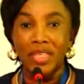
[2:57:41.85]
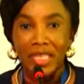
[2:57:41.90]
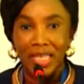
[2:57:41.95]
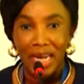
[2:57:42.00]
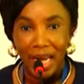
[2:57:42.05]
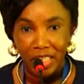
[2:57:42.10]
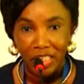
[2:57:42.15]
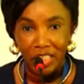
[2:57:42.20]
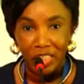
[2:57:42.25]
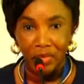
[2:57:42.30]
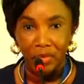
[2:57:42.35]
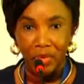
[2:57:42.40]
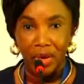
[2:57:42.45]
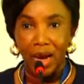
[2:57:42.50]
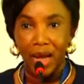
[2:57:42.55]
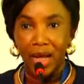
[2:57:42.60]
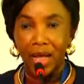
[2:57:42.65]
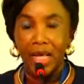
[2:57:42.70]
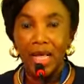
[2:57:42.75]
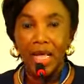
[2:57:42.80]

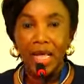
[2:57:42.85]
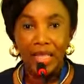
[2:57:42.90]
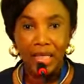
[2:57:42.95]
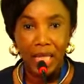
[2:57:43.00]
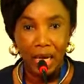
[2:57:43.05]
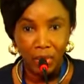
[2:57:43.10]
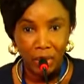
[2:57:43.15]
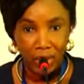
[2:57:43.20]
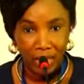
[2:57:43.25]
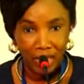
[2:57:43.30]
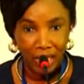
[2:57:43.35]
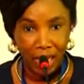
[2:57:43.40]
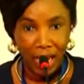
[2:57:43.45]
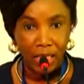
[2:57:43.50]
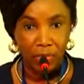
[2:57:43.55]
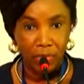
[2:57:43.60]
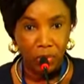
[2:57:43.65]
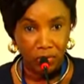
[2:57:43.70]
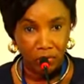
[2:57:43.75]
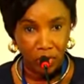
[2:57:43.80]
Nigeria that we desire
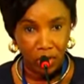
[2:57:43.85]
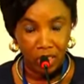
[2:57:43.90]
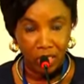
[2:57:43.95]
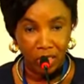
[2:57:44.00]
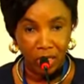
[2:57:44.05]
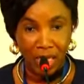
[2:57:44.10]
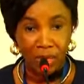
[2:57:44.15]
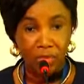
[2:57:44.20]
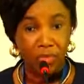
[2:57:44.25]
as professionals.